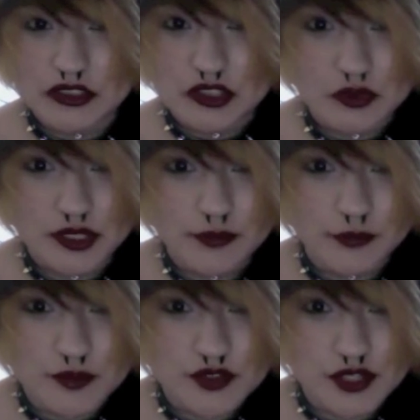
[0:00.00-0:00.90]
doing it
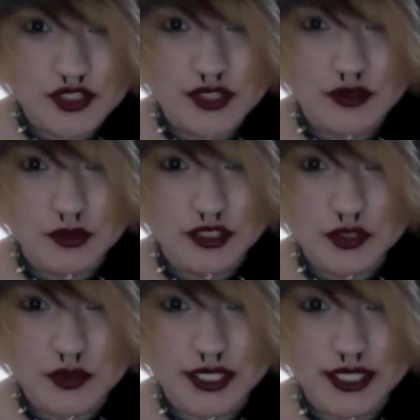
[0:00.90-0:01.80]
from stretching or
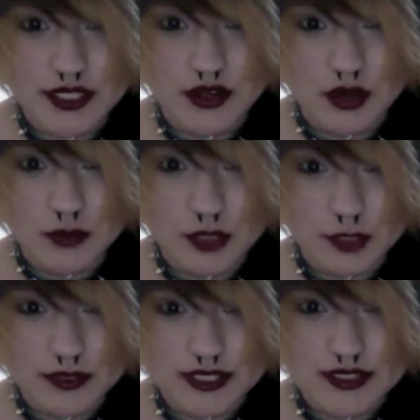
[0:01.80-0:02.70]
doing it on
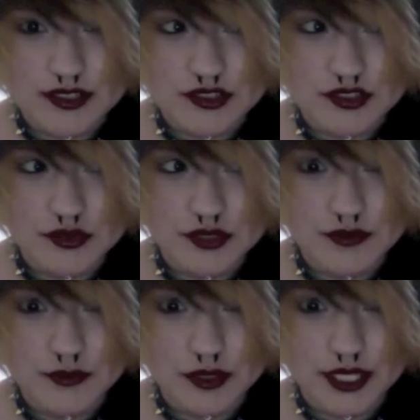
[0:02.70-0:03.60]
purpose because you're doing
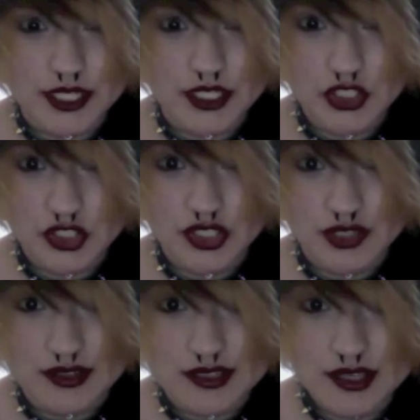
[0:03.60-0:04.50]
it for a good
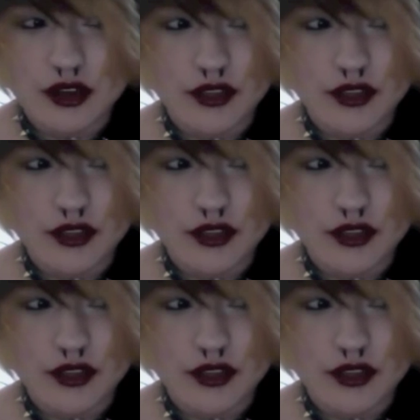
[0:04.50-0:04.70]
cause,